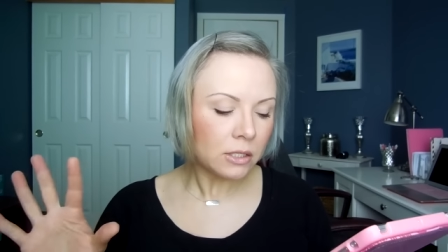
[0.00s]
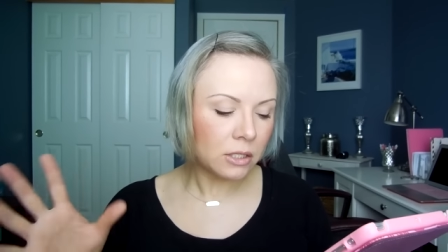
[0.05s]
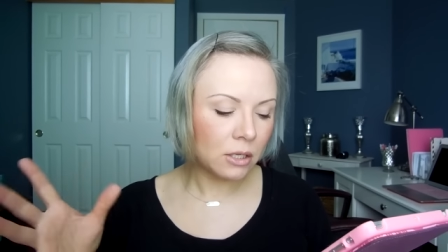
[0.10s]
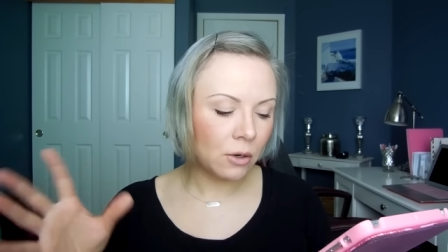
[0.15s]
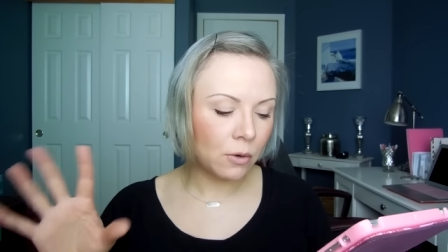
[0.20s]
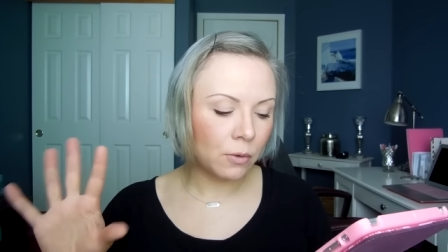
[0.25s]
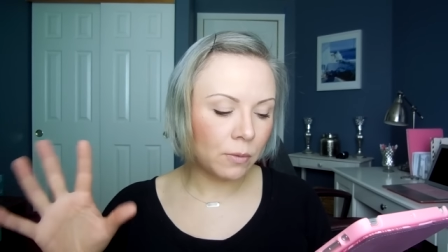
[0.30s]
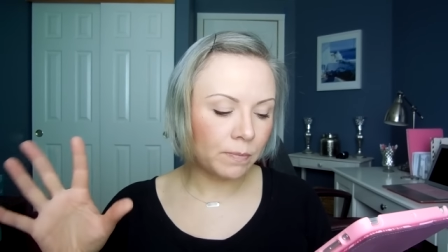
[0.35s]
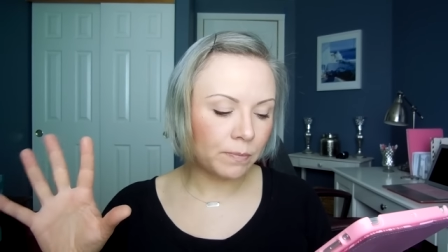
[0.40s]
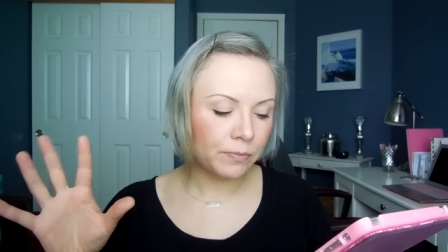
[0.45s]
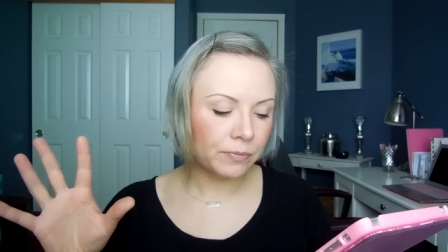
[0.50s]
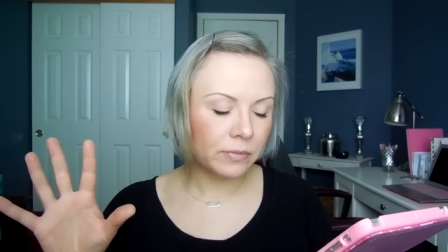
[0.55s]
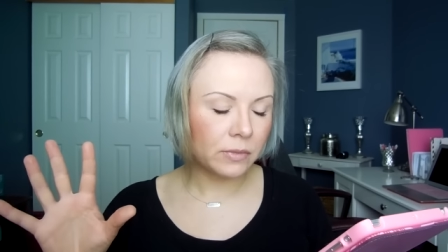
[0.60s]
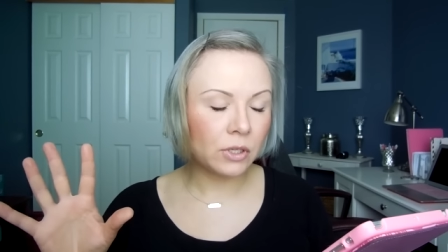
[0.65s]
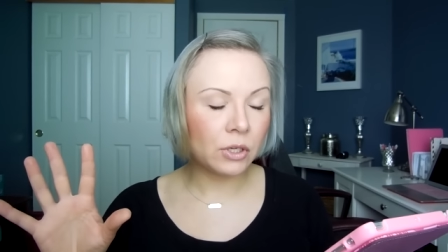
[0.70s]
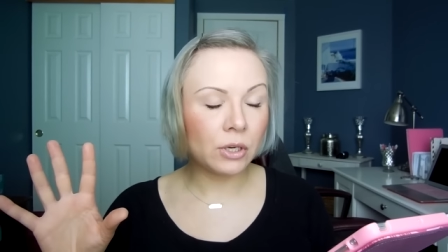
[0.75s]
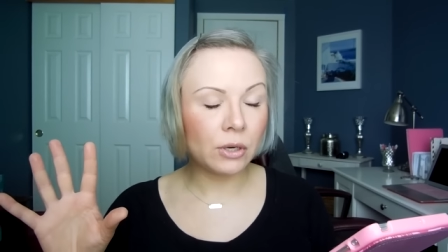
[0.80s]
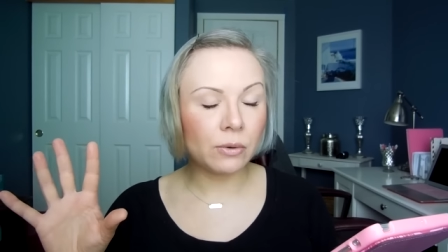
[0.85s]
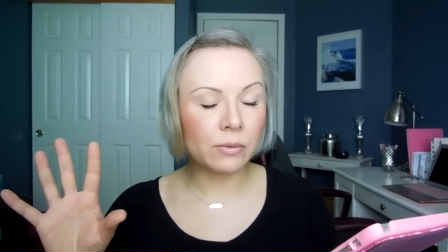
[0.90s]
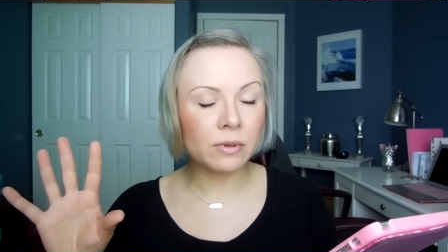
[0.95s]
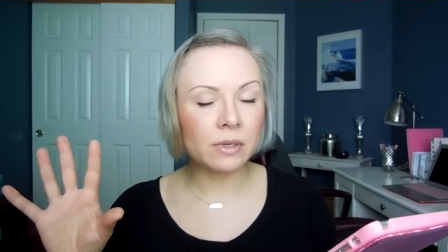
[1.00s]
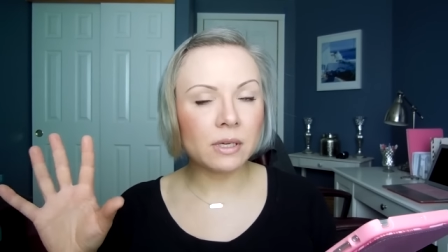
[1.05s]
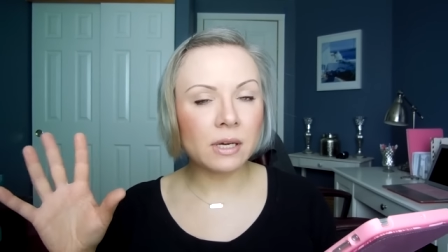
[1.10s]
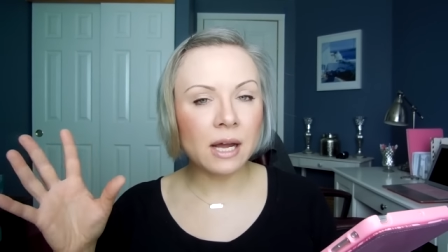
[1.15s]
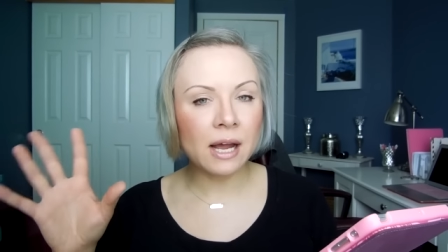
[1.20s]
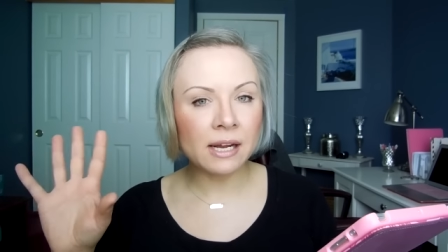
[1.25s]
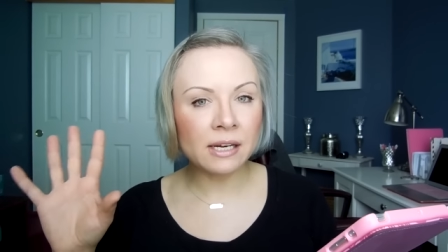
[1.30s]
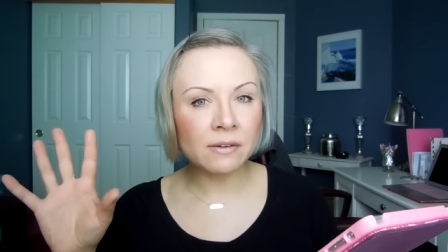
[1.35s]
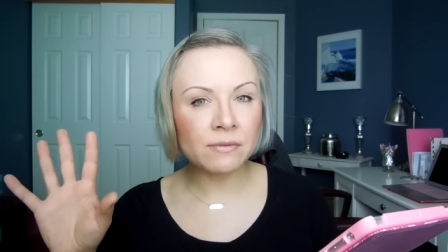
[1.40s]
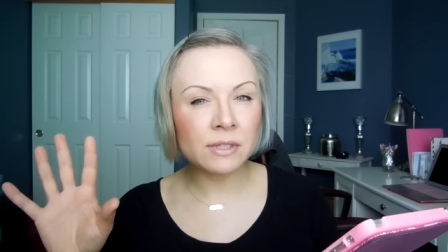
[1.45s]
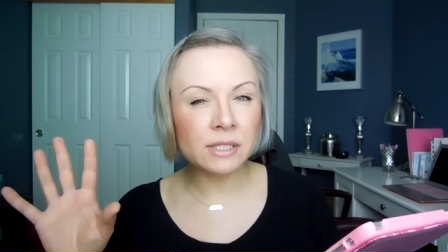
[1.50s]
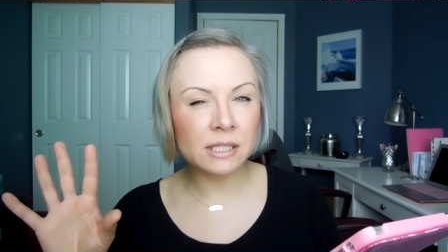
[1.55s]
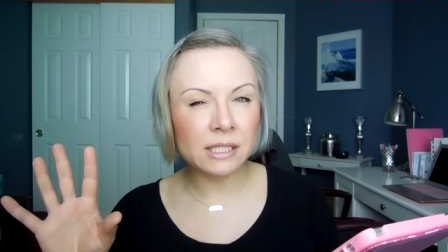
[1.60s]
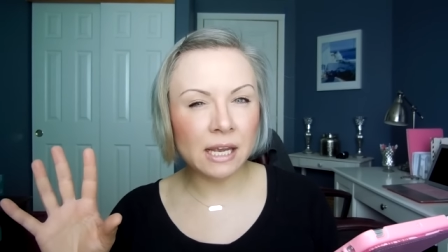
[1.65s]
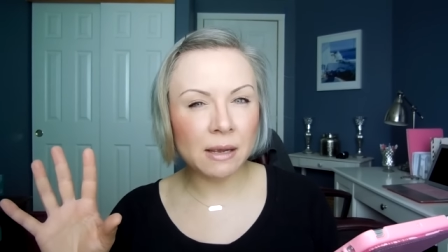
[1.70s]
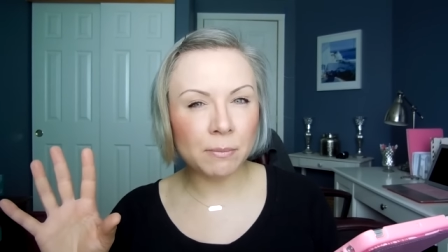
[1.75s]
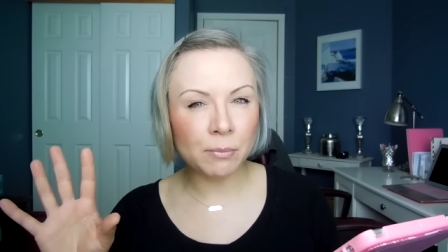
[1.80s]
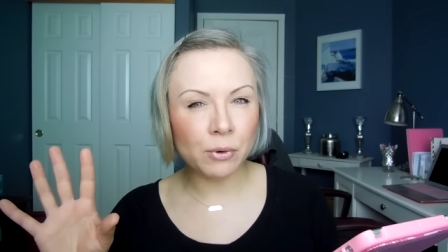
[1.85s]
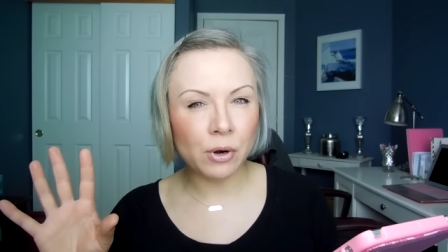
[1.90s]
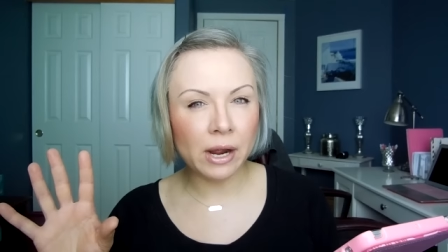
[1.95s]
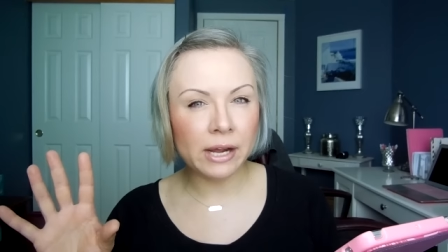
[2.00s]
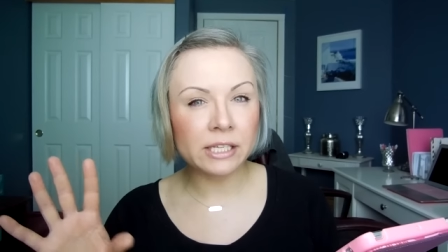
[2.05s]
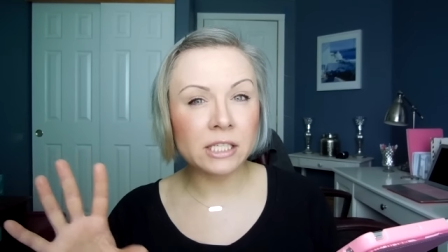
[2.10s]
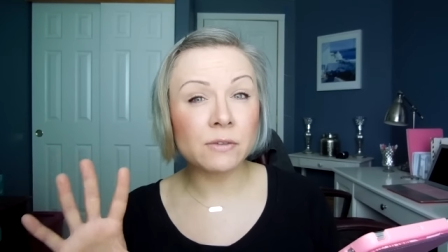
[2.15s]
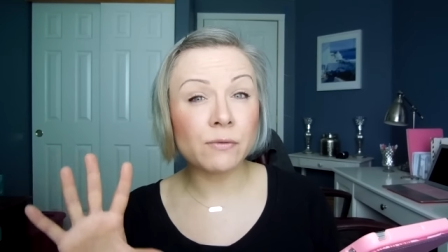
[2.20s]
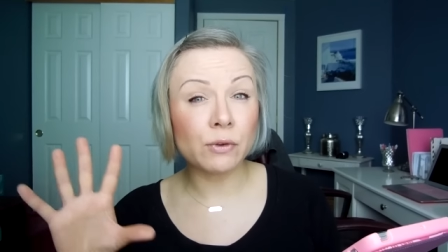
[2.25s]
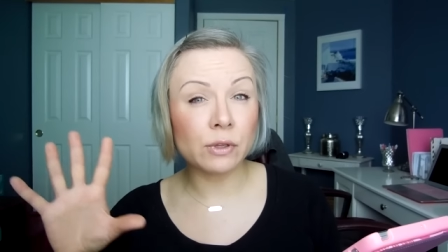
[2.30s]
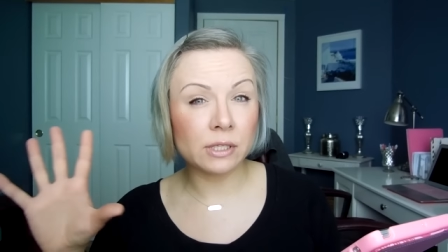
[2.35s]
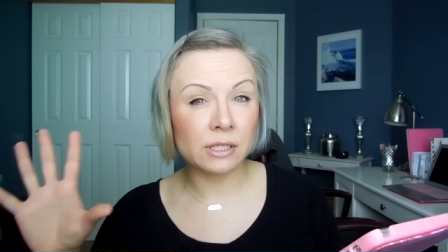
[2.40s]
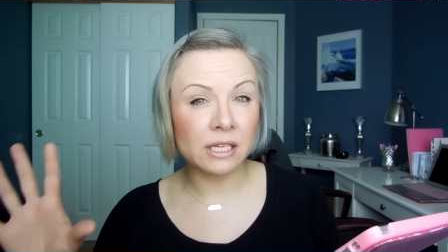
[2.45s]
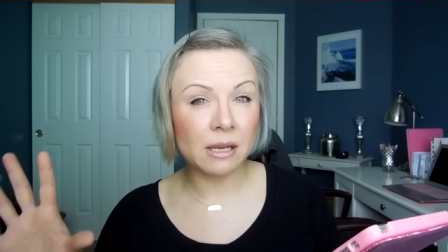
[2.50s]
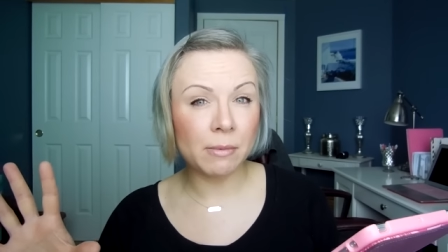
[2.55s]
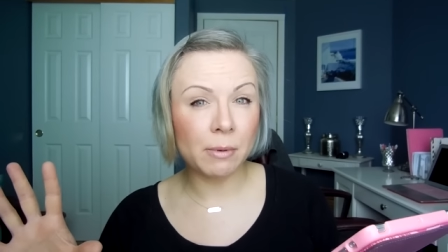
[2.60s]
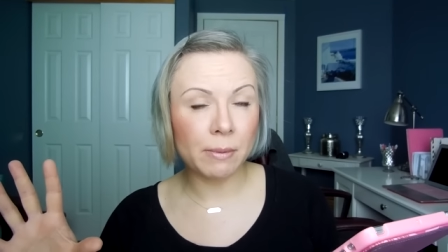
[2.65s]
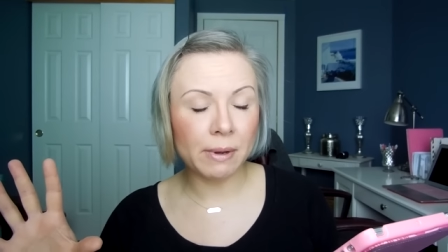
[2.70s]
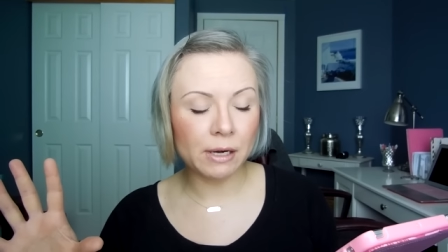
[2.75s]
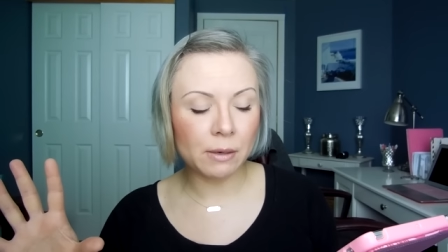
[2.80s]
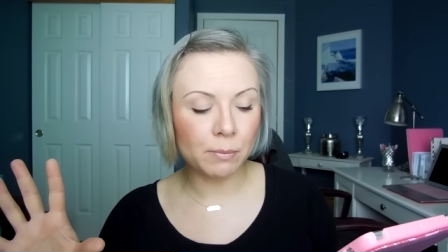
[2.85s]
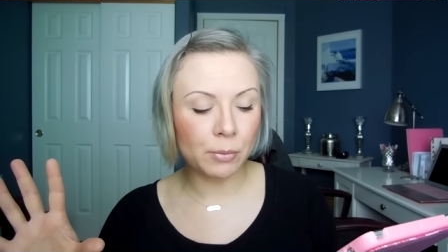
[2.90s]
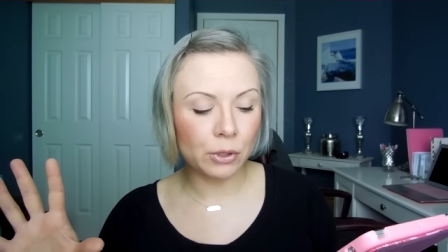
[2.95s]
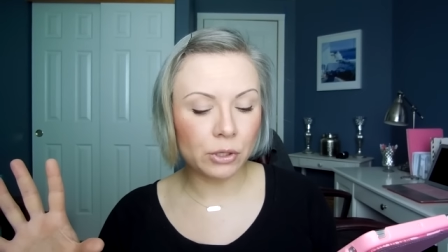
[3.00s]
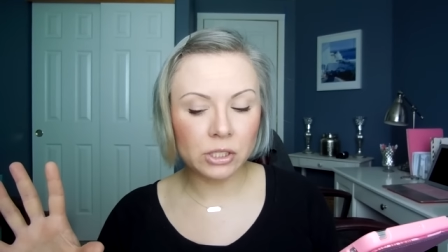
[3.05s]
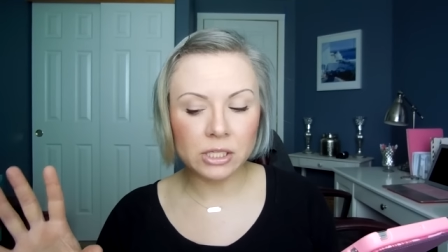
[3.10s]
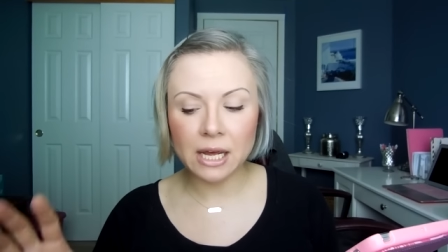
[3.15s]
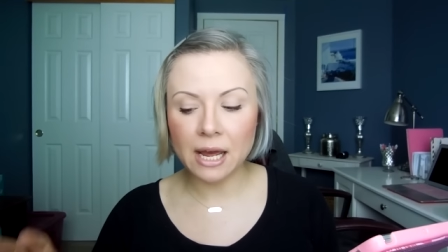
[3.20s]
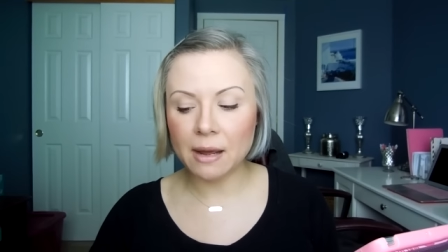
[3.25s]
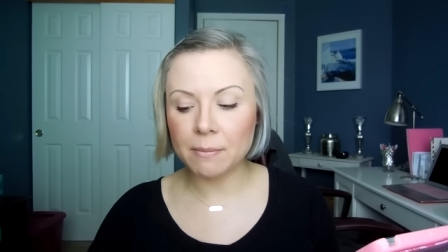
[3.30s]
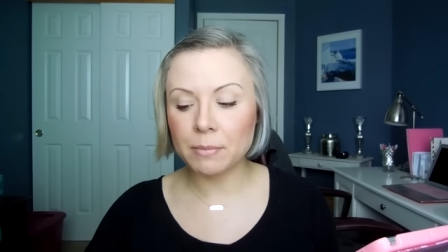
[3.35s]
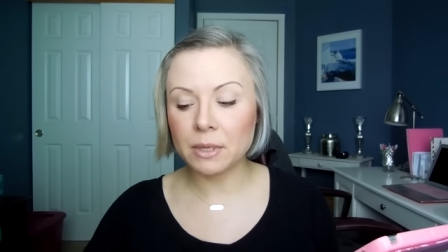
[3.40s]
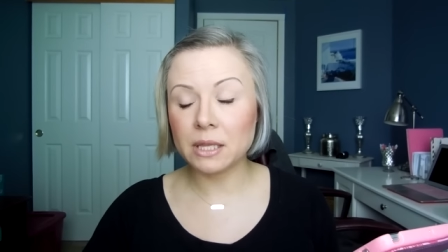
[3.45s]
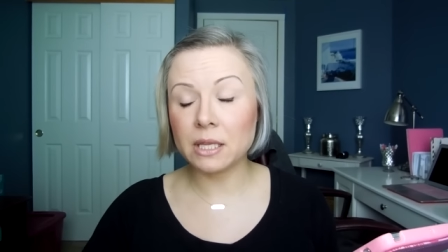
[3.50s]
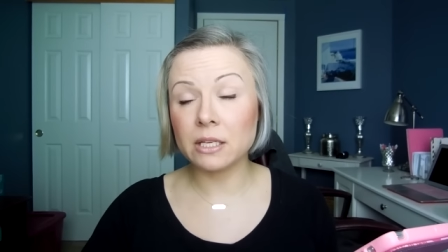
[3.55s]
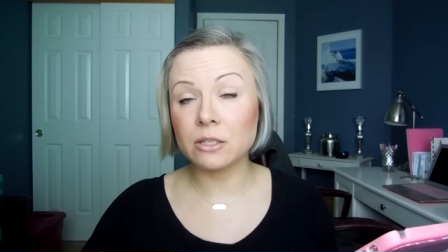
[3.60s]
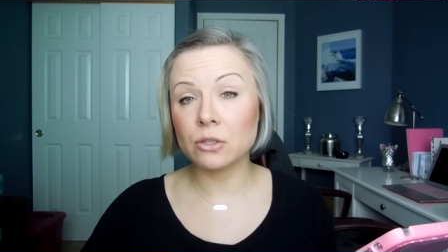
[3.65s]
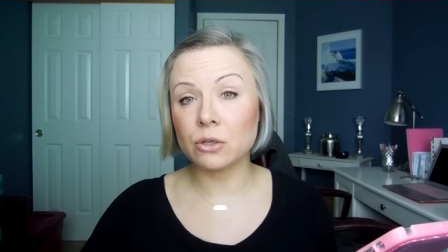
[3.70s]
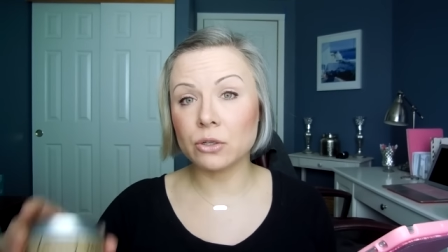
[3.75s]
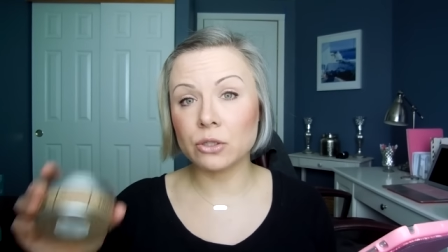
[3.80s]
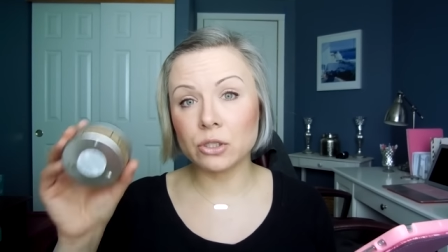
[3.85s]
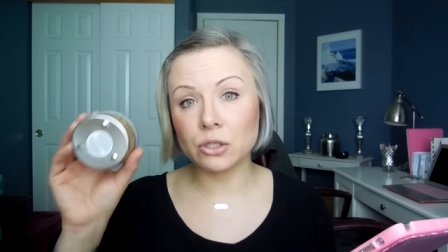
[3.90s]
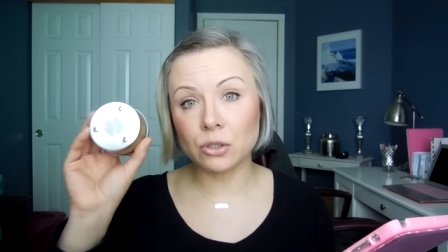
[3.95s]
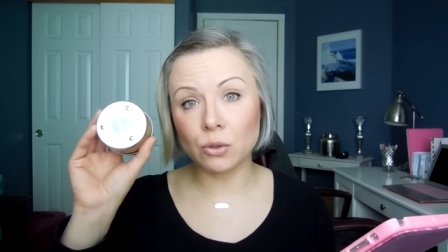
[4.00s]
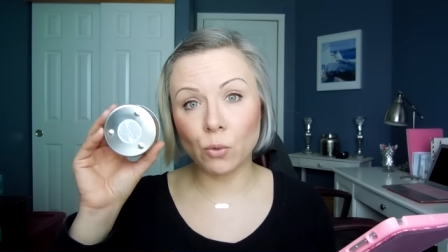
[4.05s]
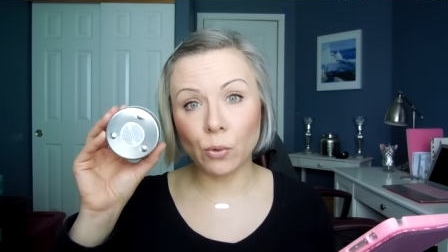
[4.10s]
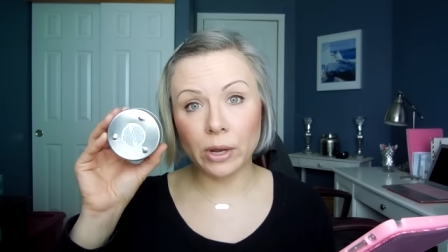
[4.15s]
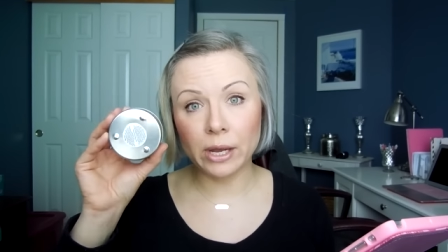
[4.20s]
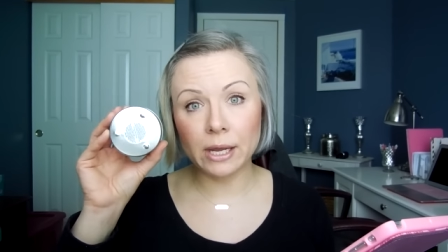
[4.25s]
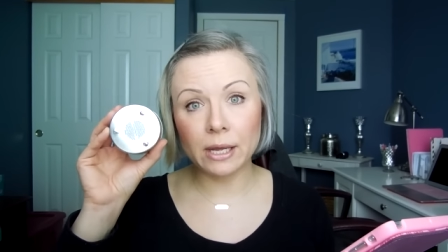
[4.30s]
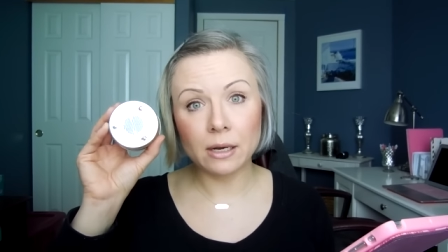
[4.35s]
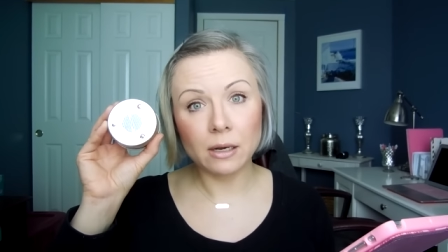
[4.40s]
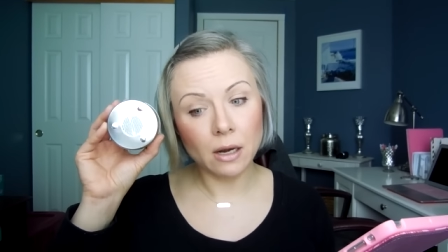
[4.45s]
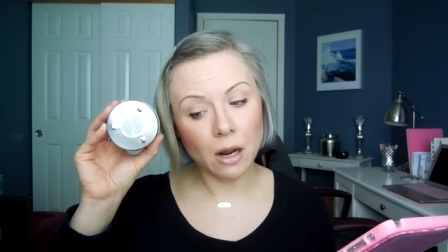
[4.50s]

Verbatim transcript: So you know, kind of the same price for the same amount of burn time, but these are soy,